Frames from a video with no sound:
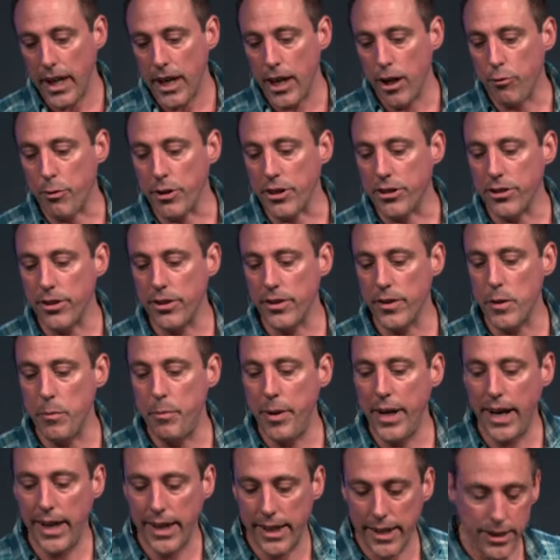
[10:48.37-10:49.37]
If we turn the
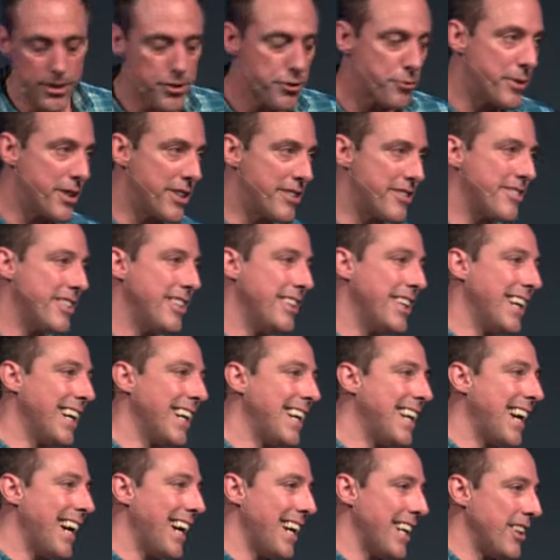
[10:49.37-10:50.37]
page, we see
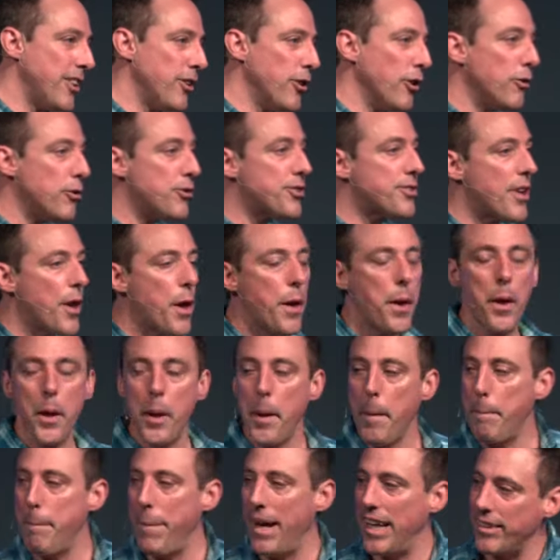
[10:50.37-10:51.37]
again those
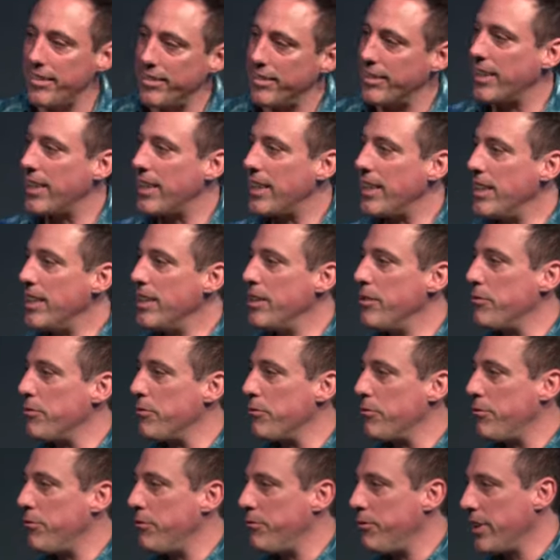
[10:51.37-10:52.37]
pesky
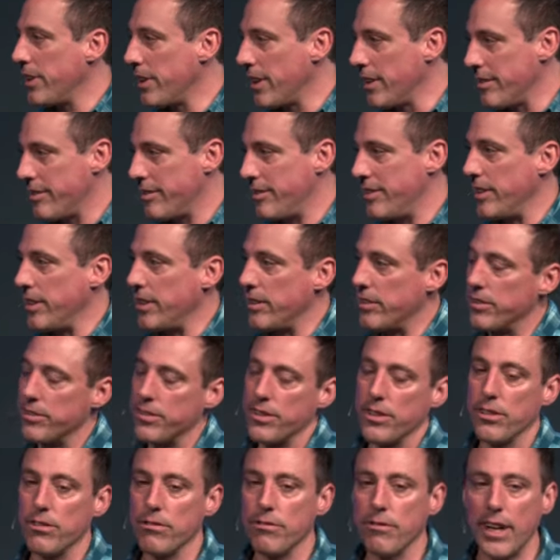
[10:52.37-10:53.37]
Philistines.
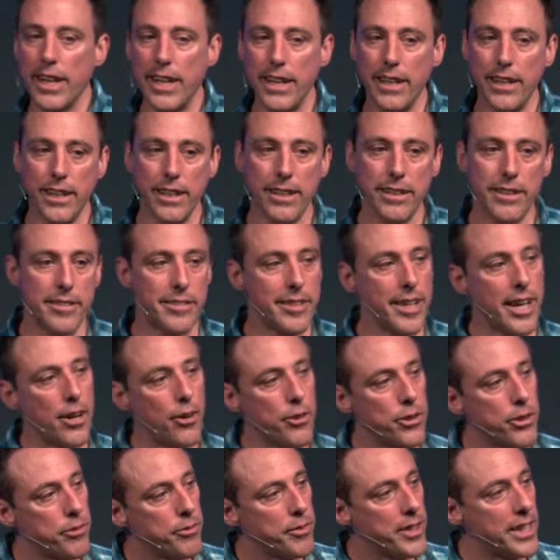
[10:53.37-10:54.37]
They're raiding the
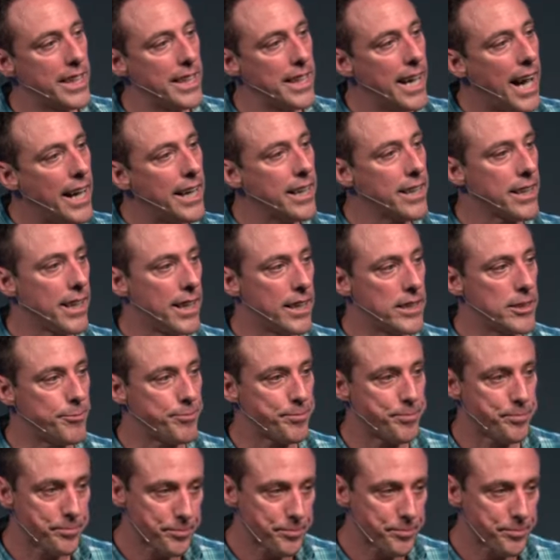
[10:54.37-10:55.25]
town of Keilah.